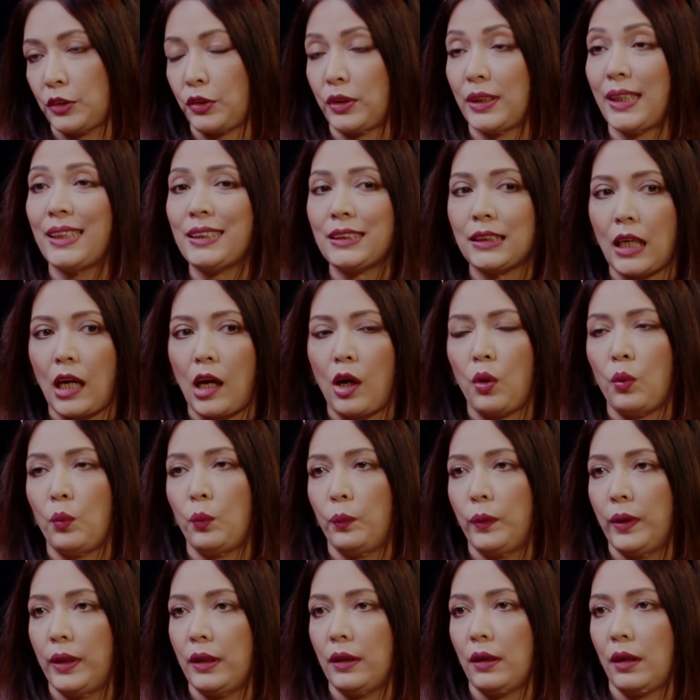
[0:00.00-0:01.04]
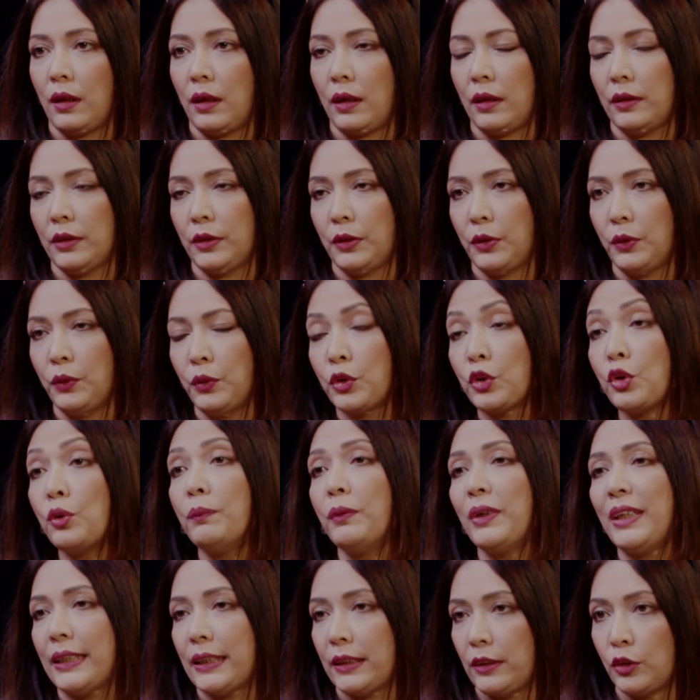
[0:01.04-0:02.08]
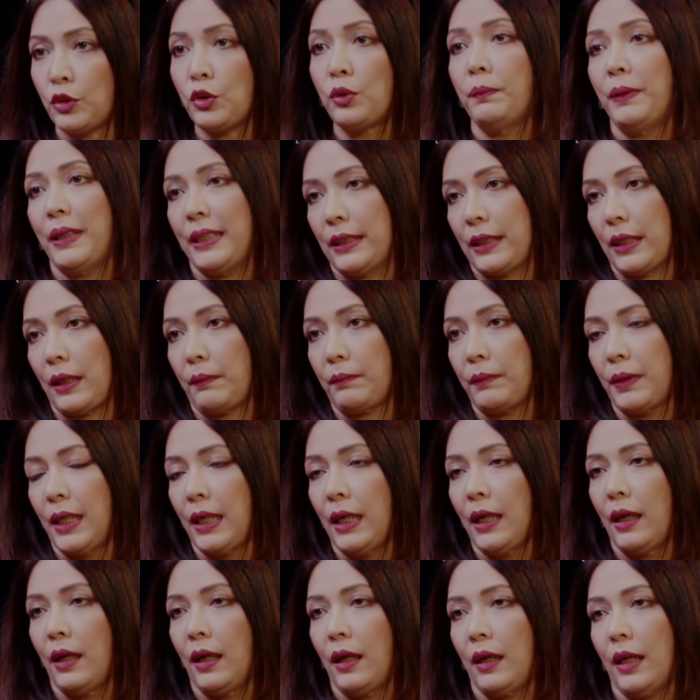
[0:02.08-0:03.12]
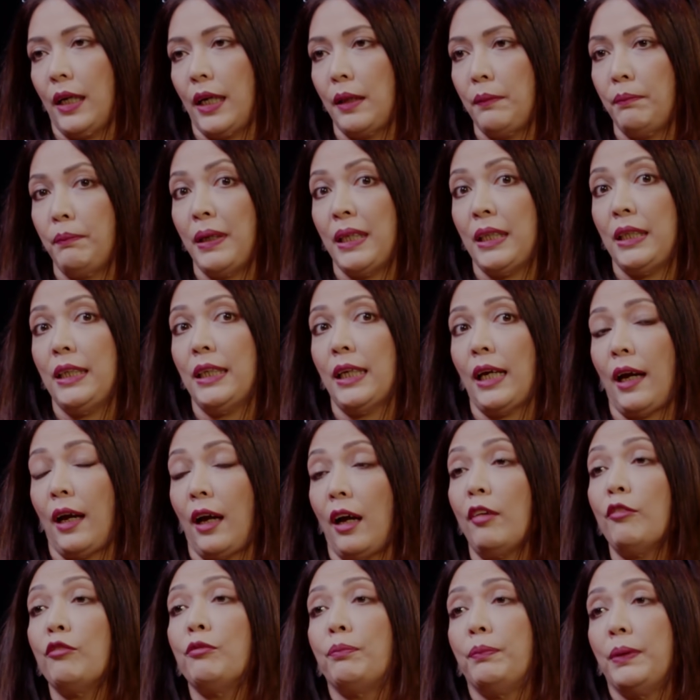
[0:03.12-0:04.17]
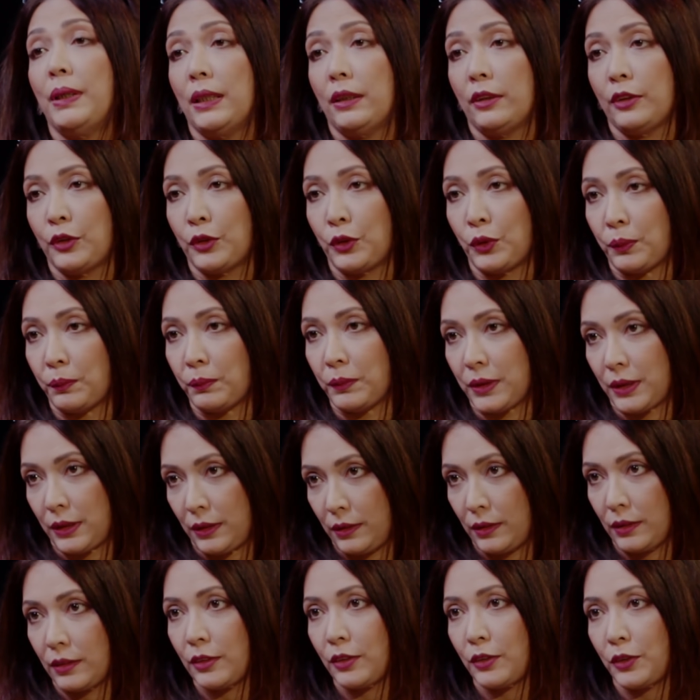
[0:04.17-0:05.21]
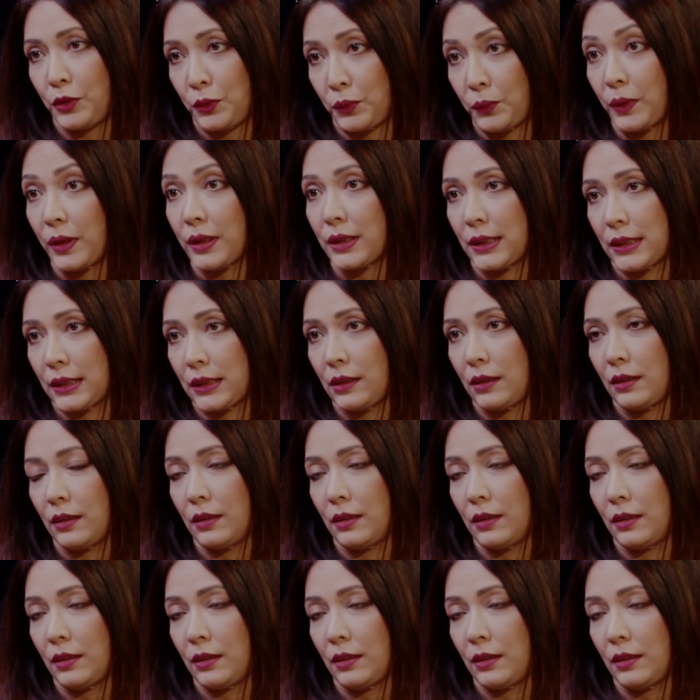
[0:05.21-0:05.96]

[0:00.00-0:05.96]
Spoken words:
So that's how we are, grooming them. And many have been groomed through us.